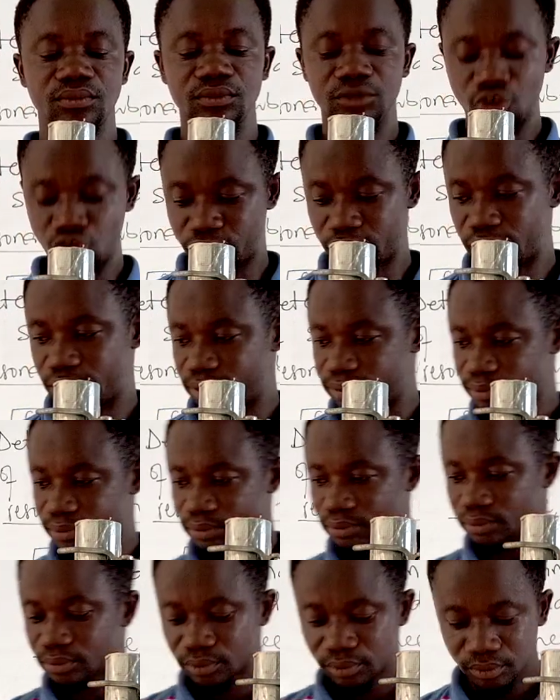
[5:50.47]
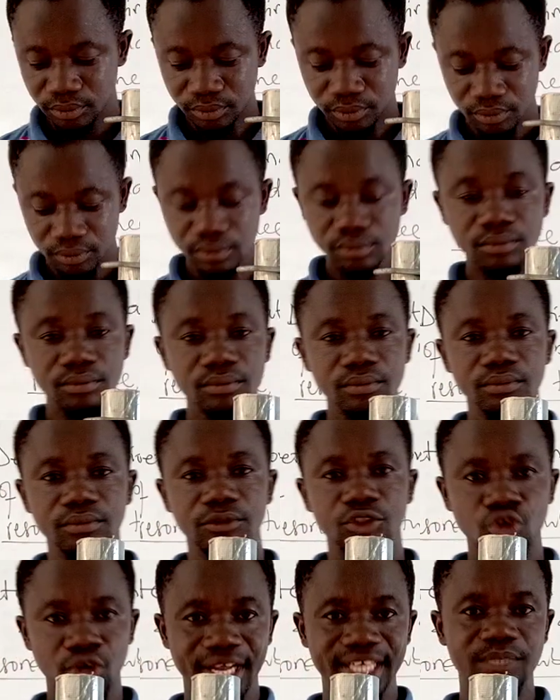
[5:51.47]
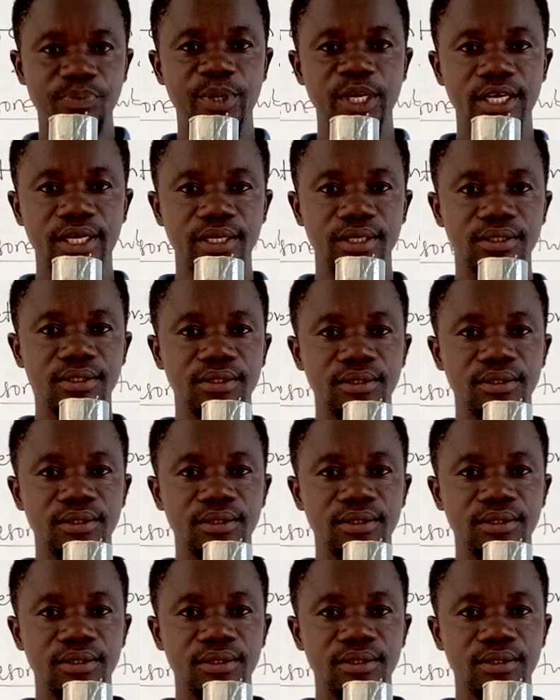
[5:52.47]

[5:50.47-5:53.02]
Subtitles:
Okay. So let's begin